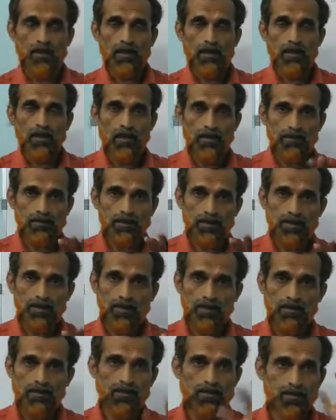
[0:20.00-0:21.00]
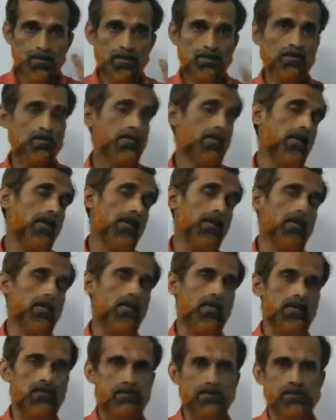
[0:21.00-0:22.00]
In the introductory
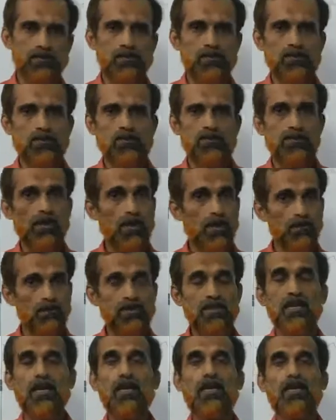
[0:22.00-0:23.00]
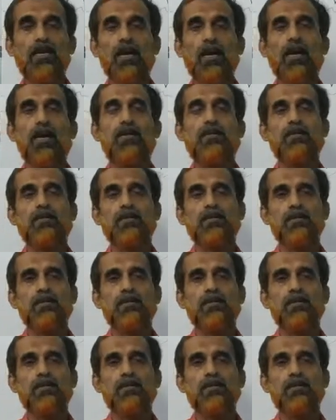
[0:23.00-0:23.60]
classes we have seen that